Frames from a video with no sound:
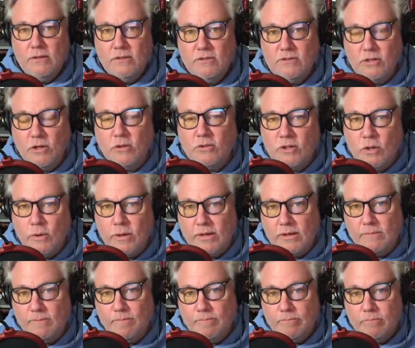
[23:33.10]
So don't do it.
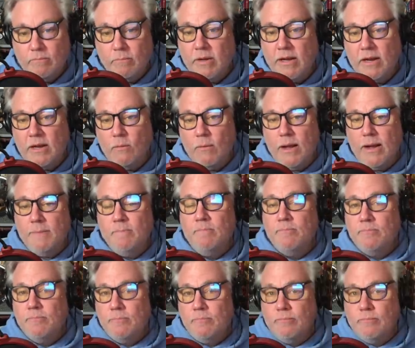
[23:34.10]
But anyway,
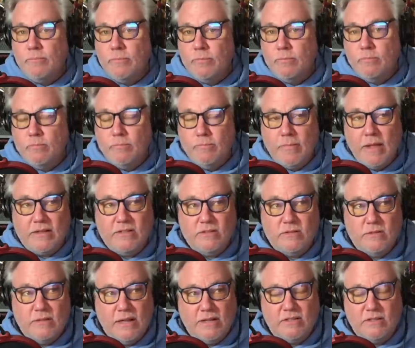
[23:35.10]

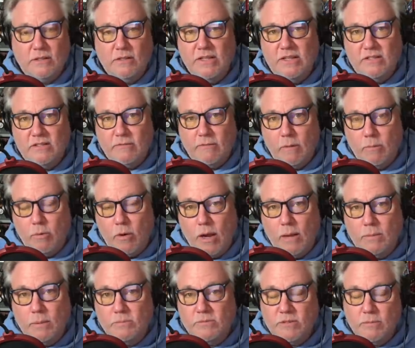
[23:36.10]
that's the least of our
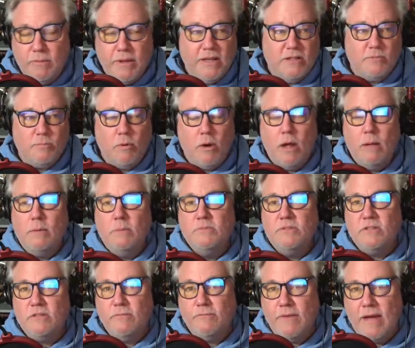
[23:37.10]
problems. The biggest
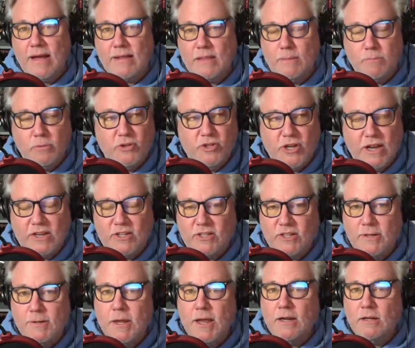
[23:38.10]
problems is the fact that
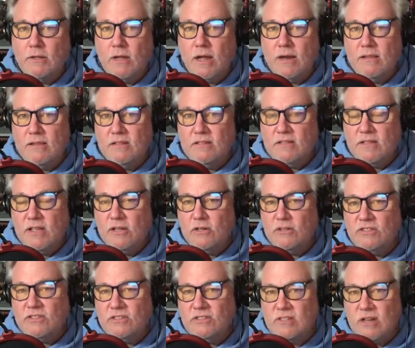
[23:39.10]
projection in a lot of these
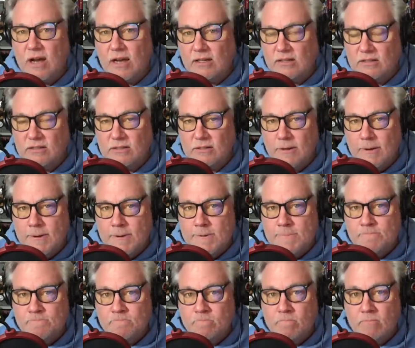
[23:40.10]
theaters sucks.
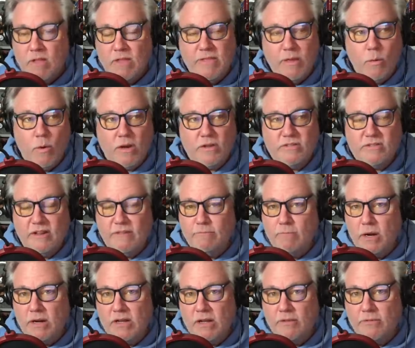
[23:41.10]
They want to save
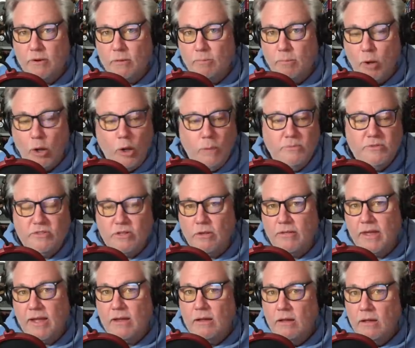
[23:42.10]
money on their bulbs, so
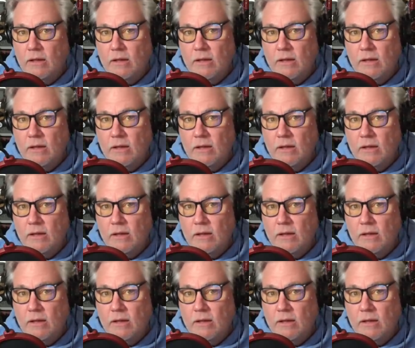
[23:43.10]
they